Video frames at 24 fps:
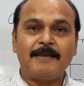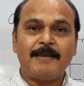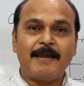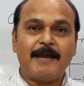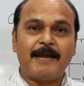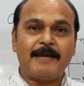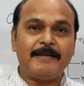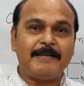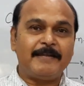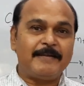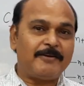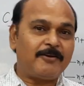
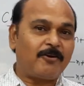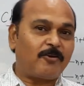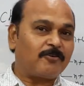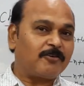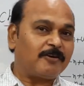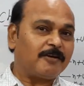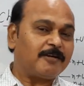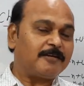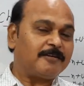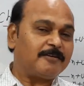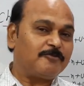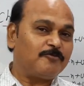And in
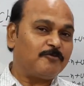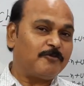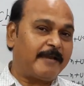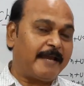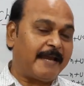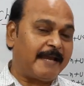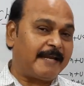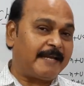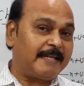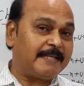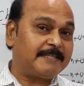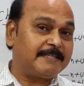order to
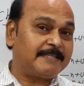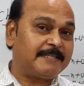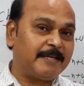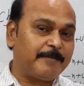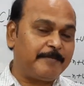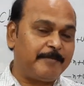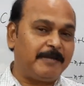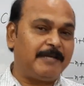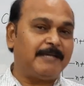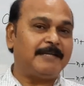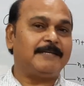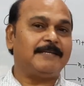gain
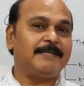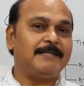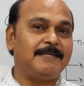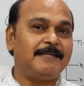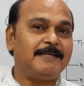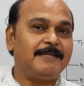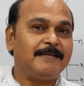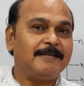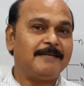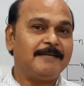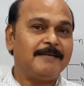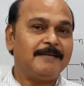
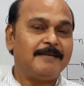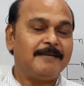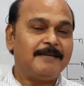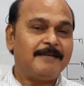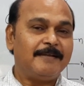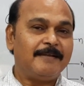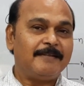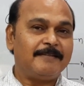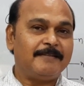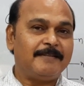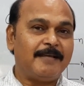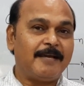stability,
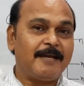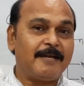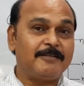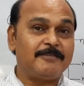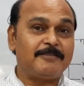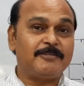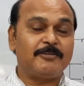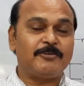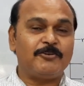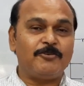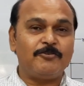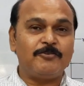they
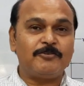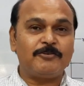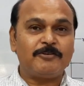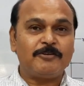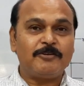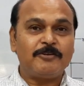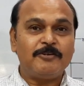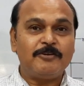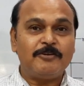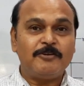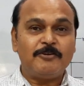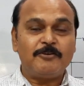execute
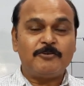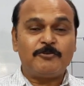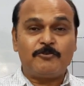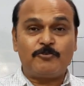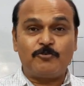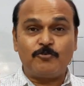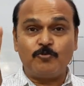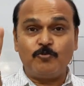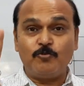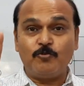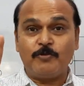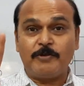
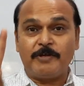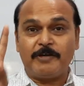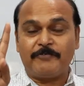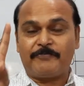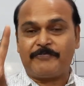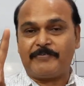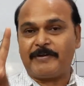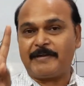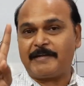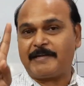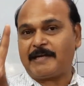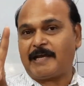two
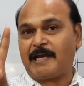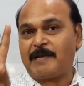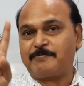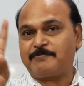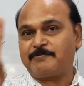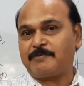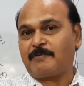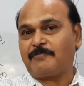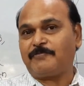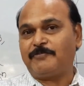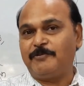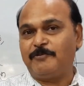different
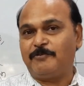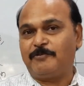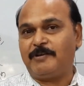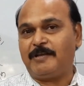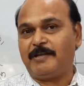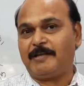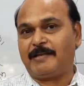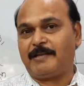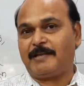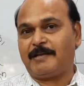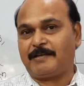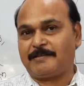types of
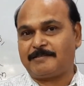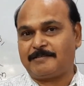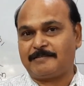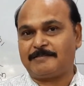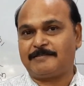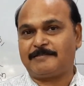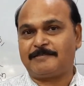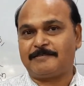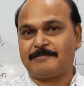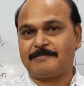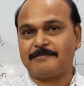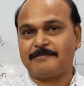nuclear
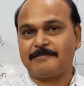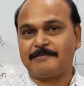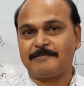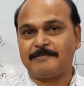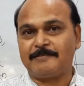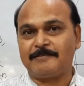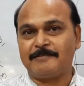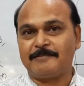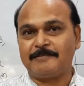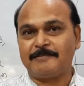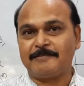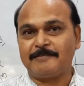reactions.
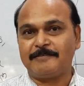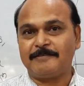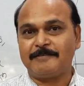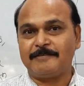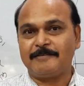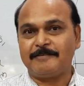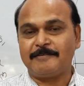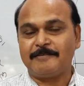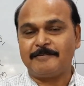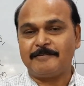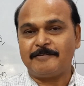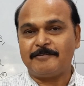
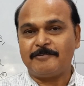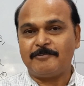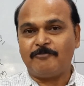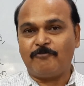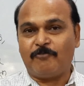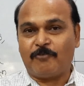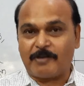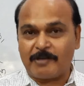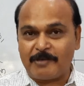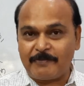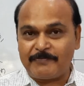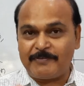
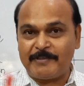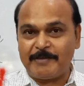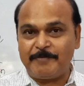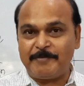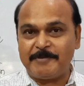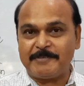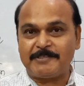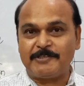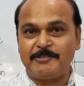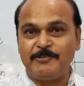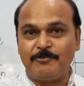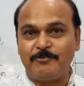One of them
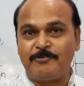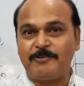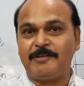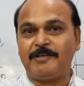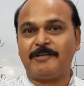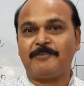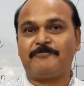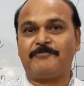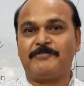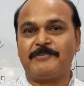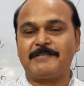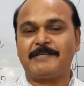is
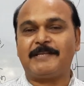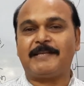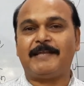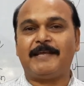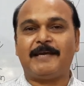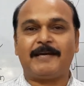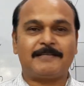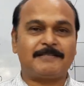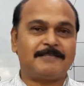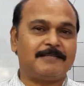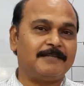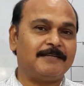nuclear fission
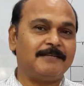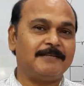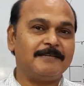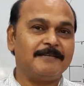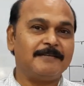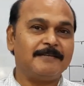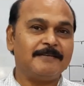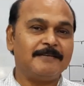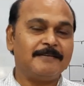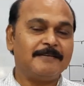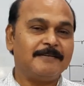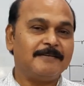
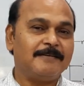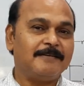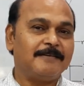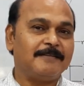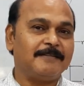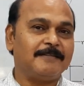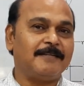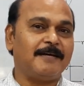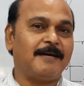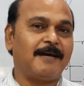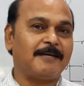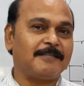reaction,
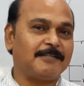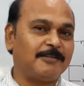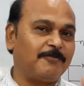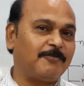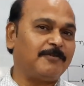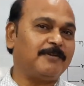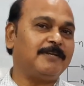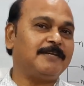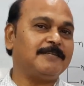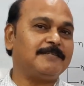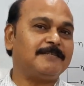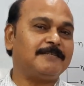the other
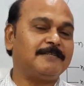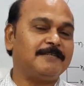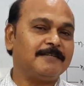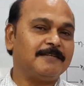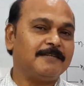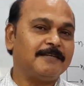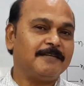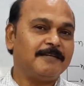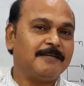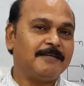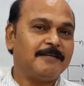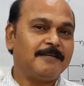one
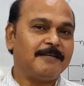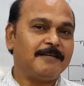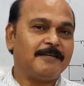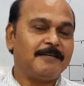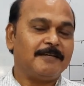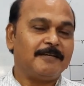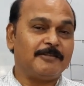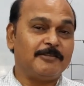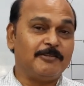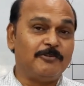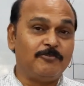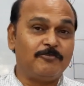is
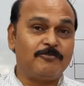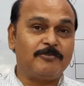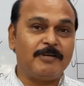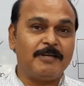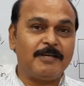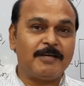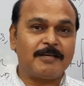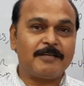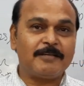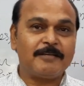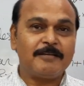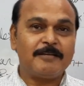
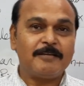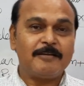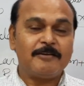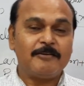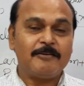nuclear